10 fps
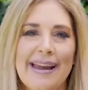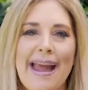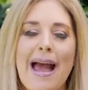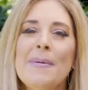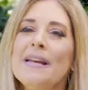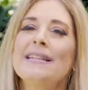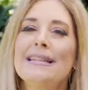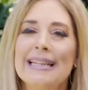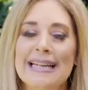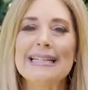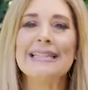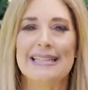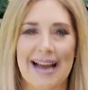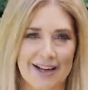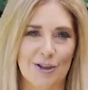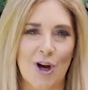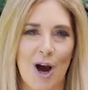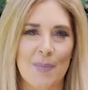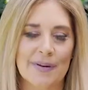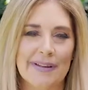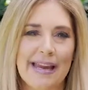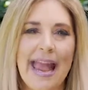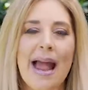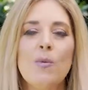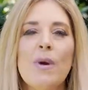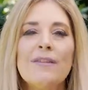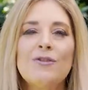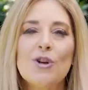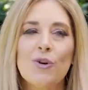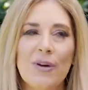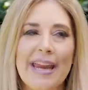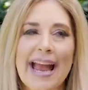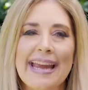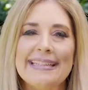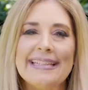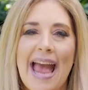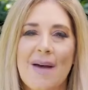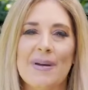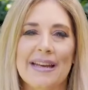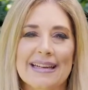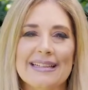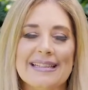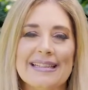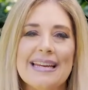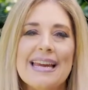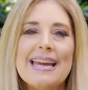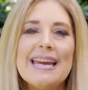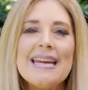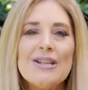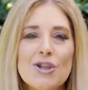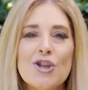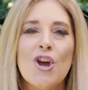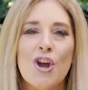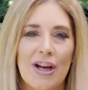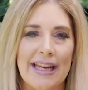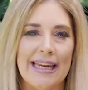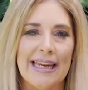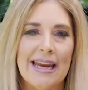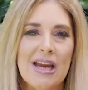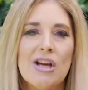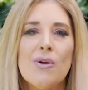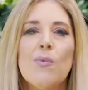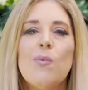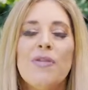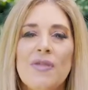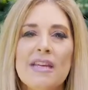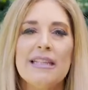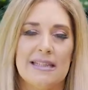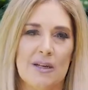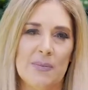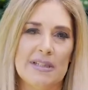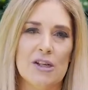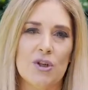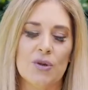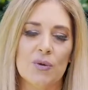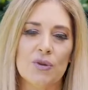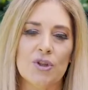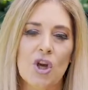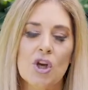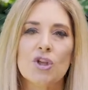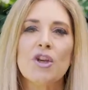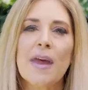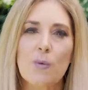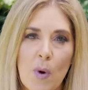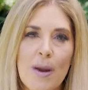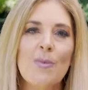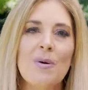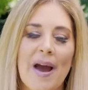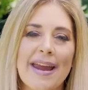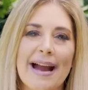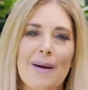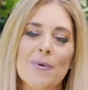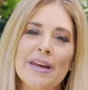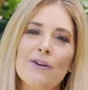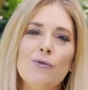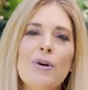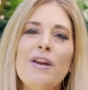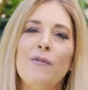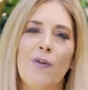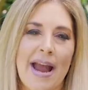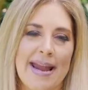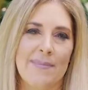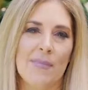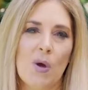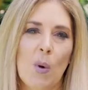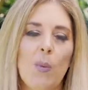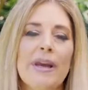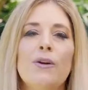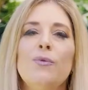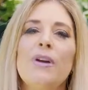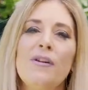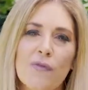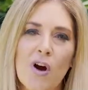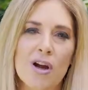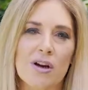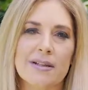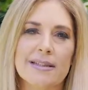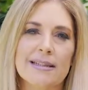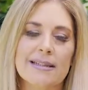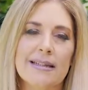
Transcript: Happiness is an inside job. And we have to create happiness internally with these tips and tools, so that when we wake up, we can reframe, we can refocus.